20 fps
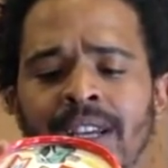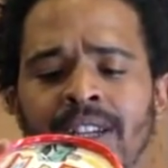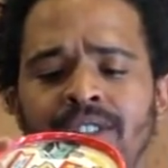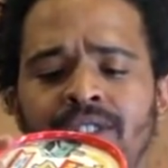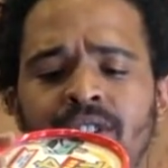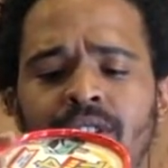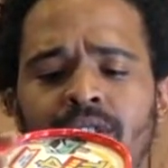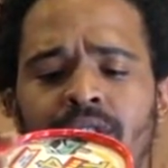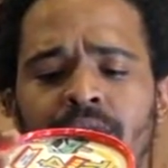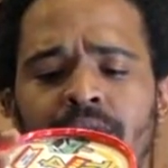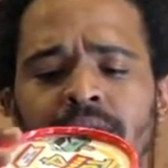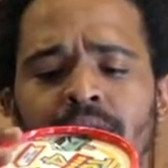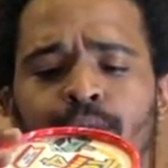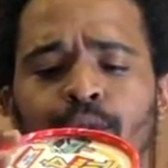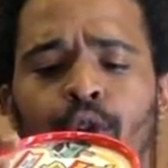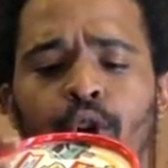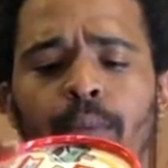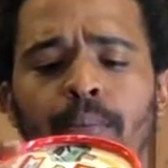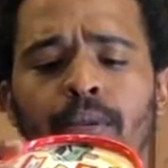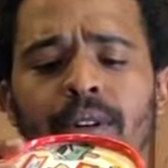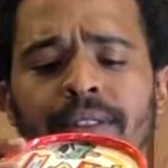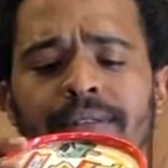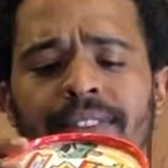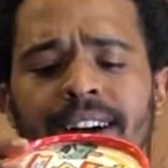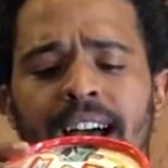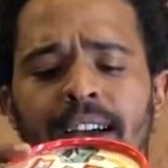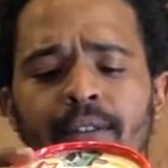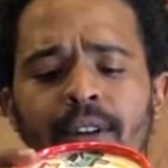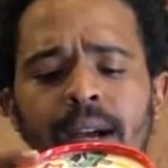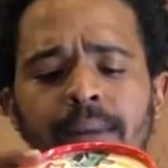So there is
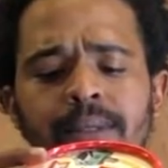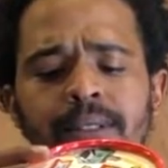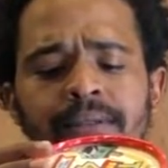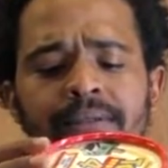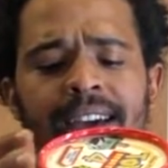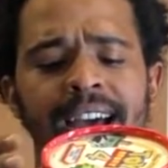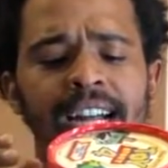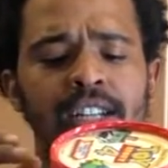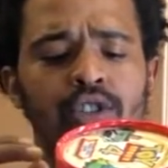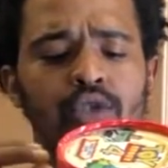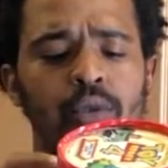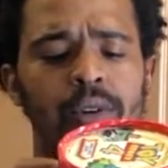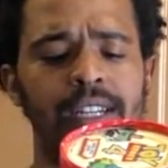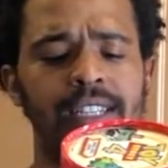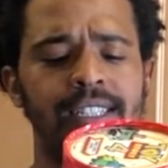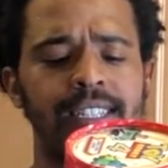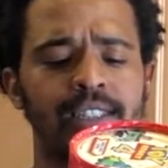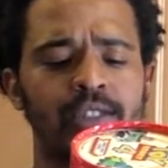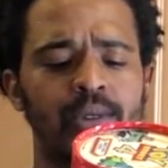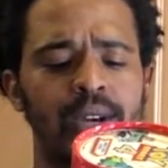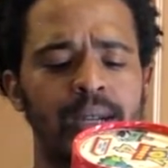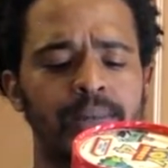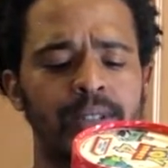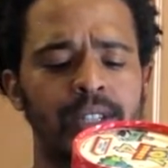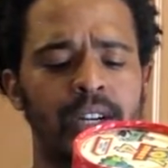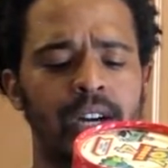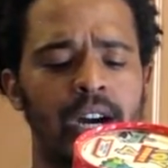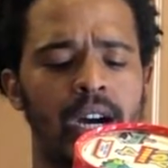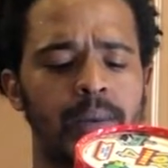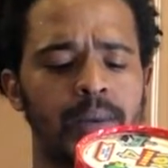4.5 grams of fat, 26 grams
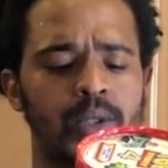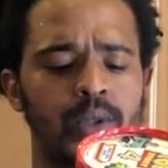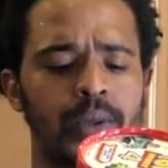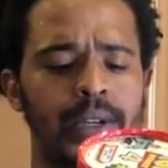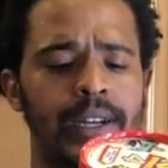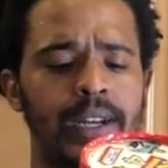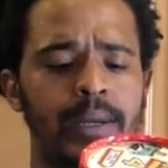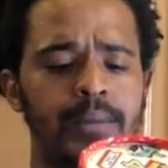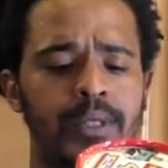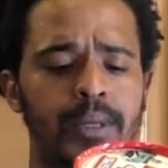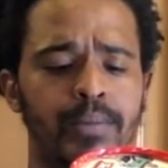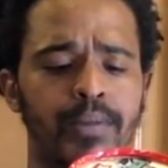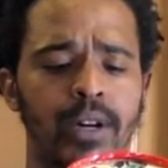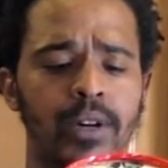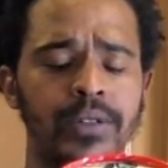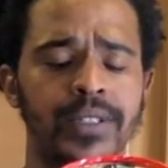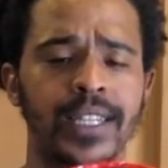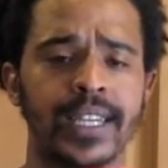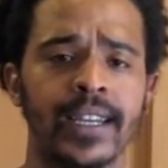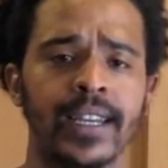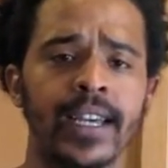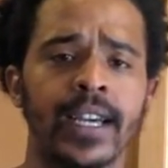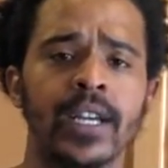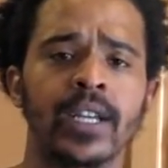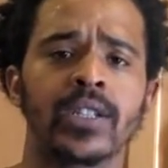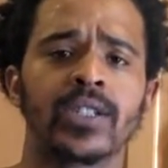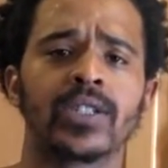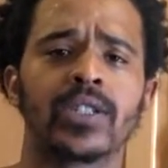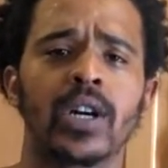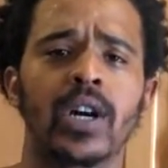of carbs, 3 grams of protein.
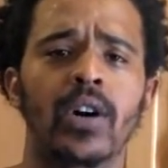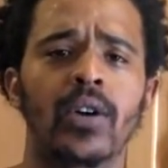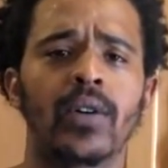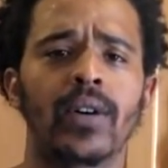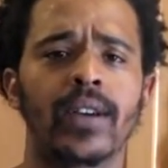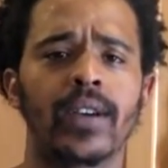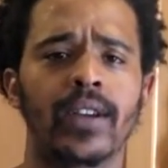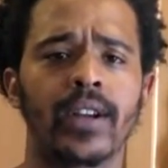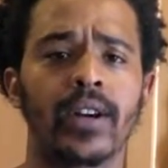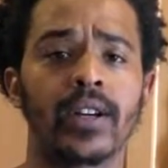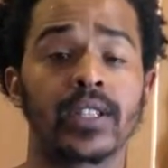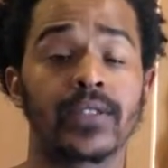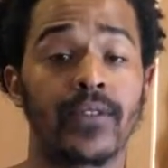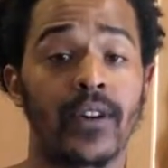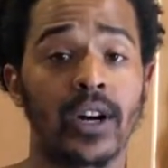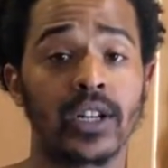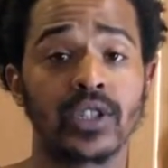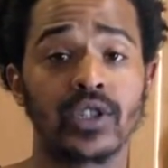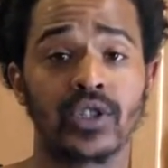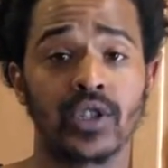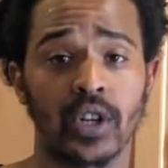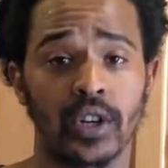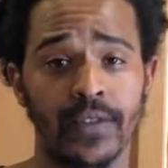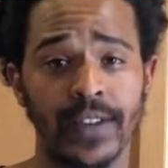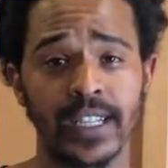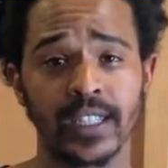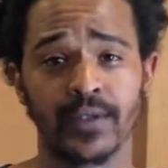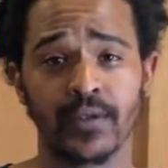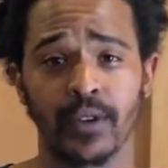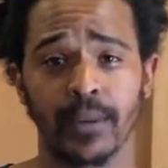So, you know, as far as
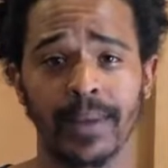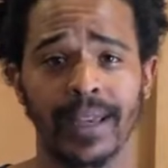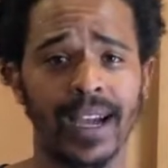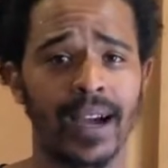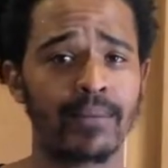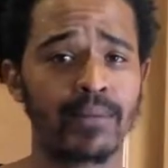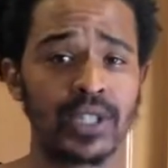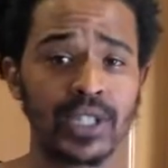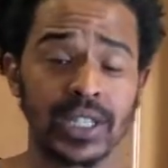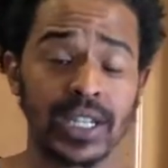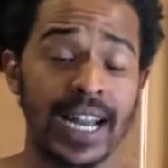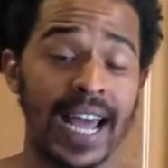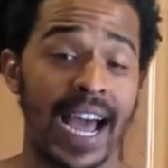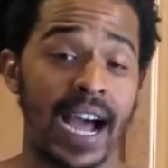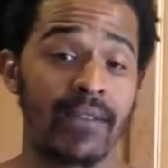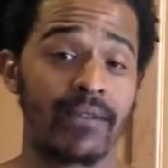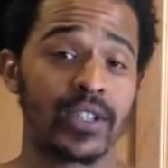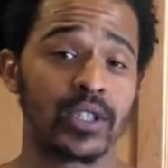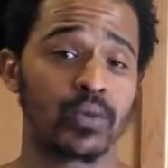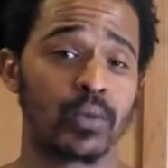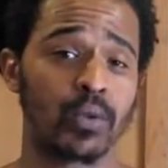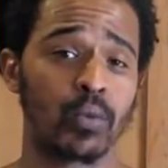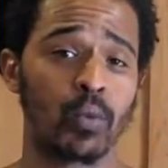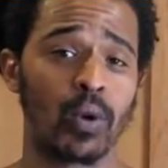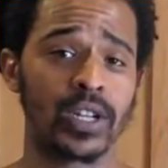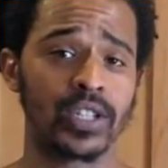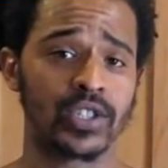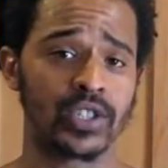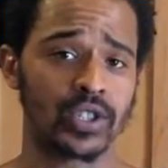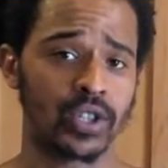servings for me, I'm just gonna have this with
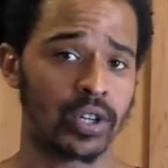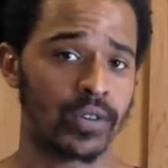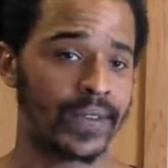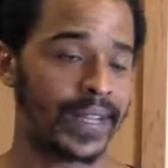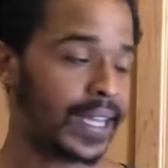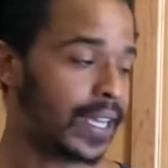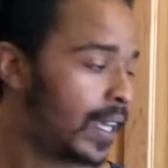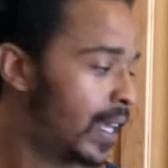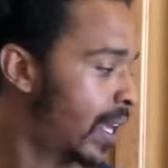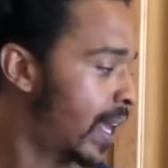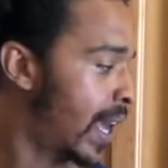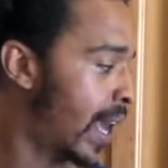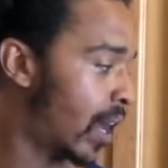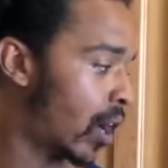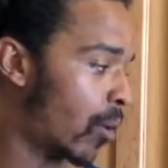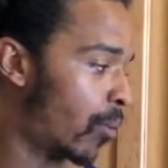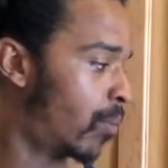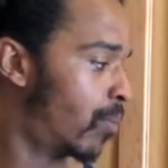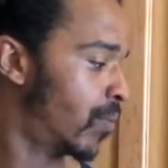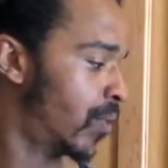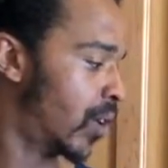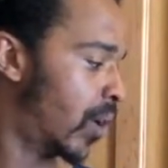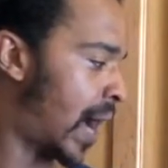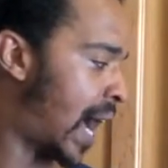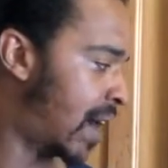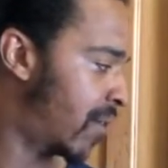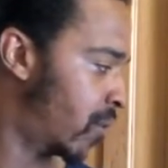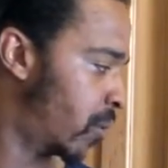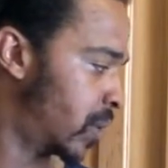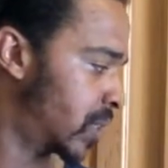one serving, and I'll, you know,
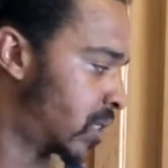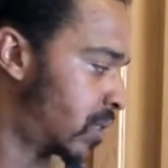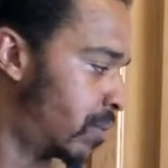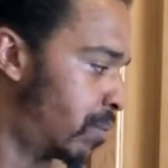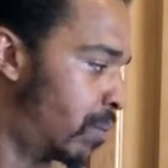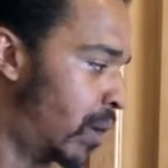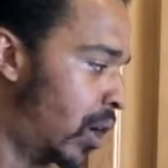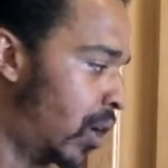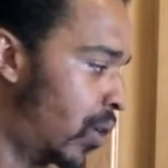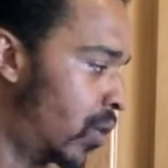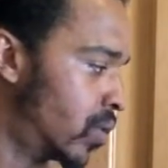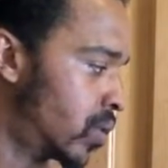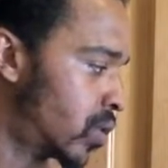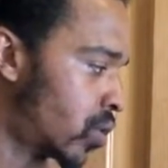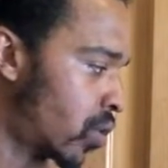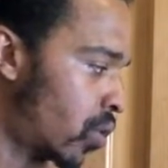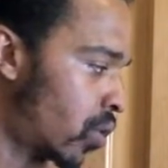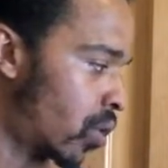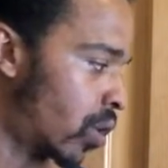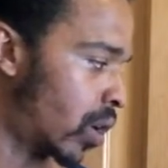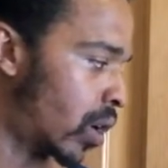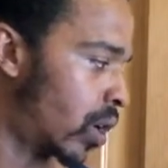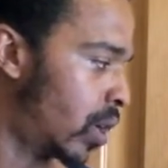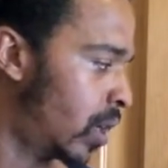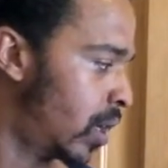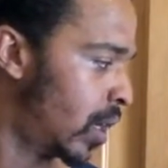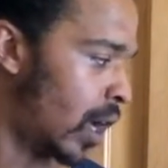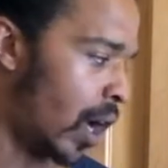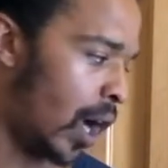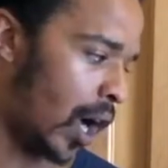have it with some bones, or
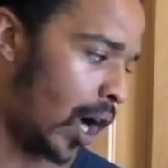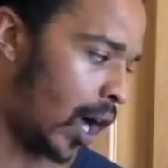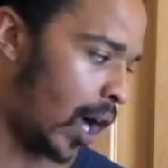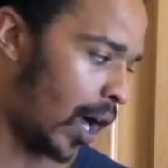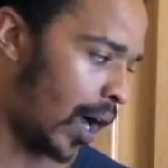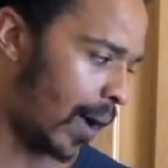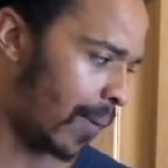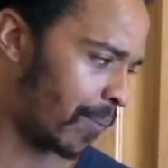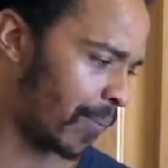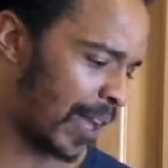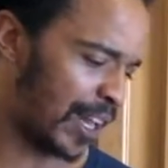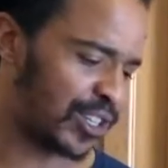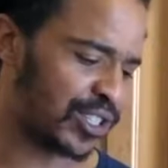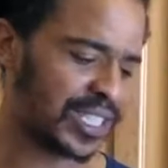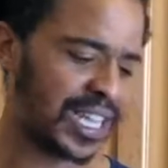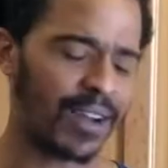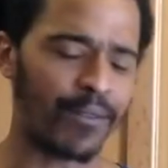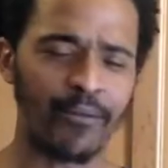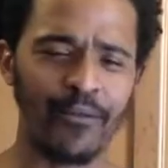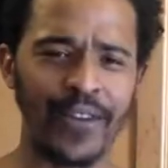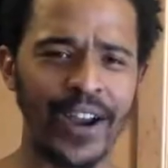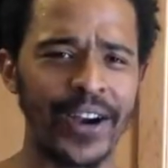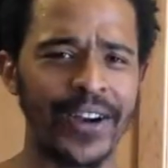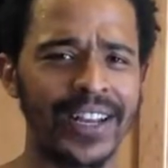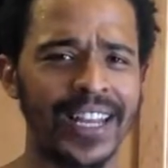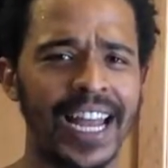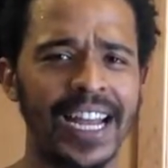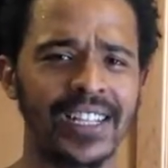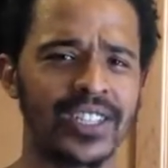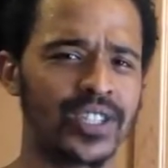I'll just have very
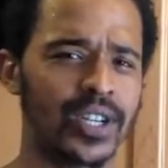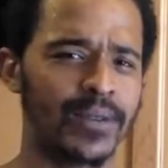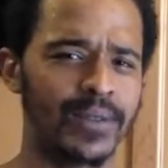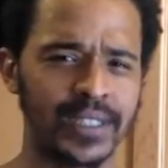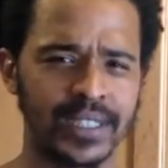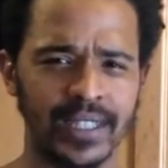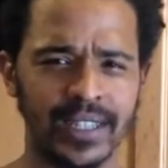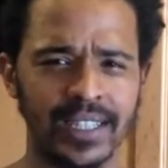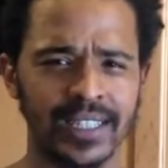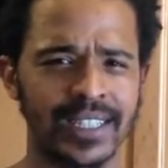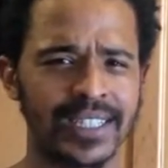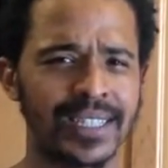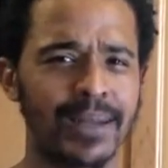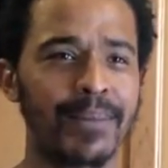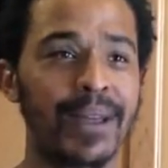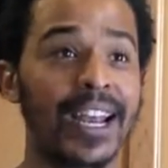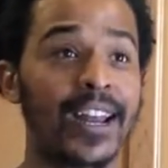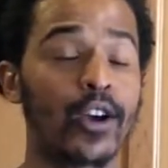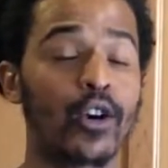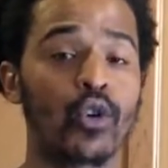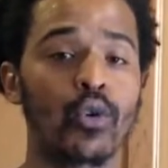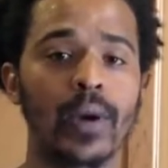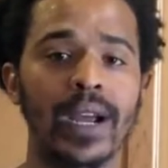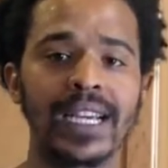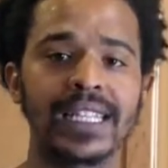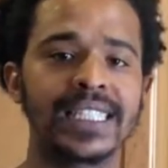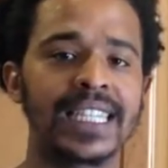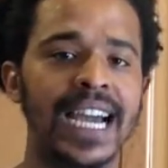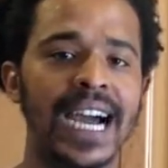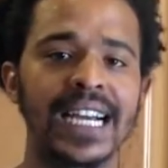light servings of this because I'm not a
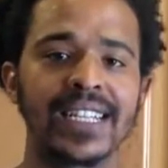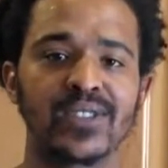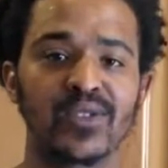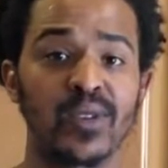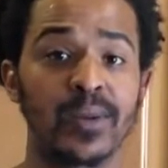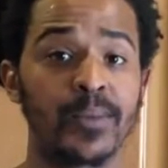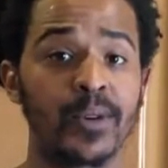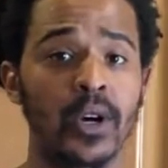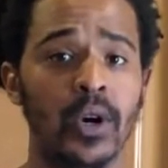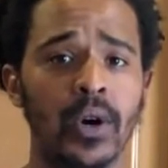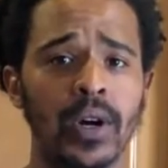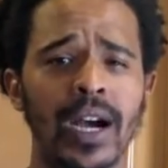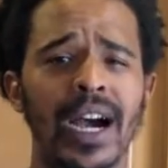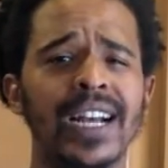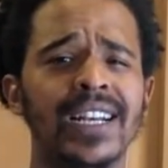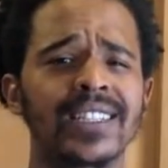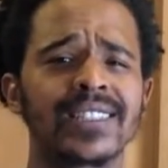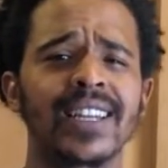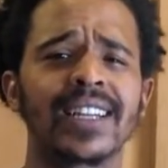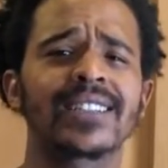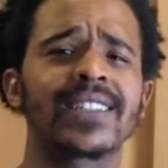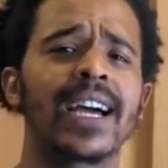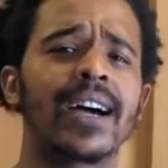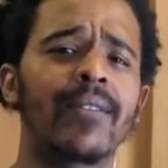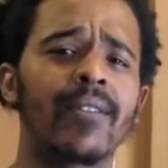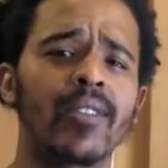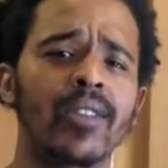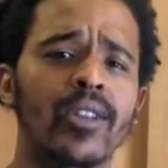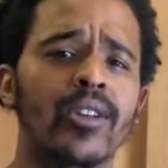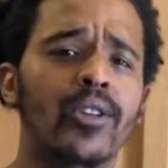crazy ice cream goer. I just like to have
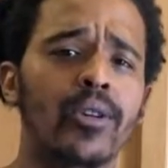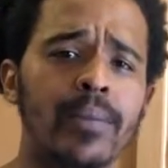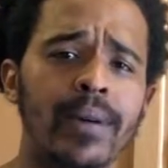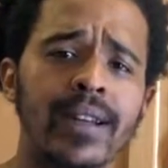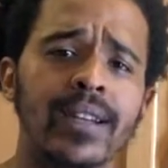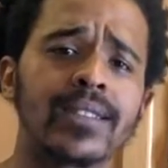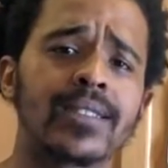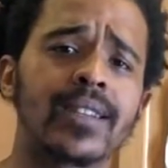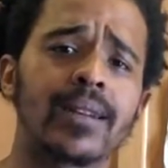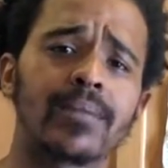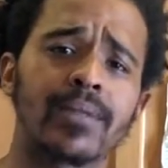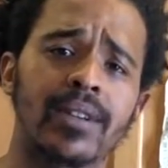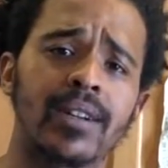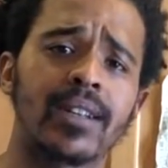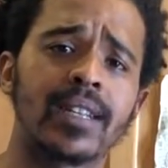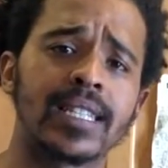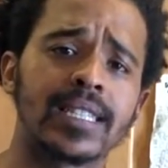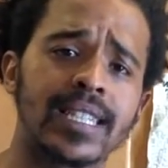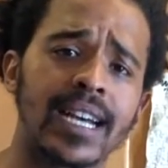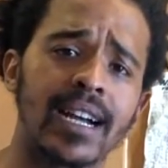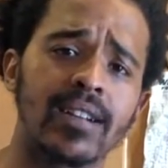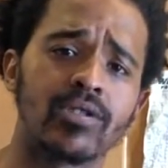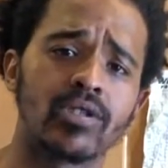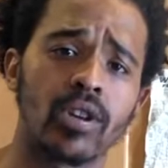a little bit of something on the side.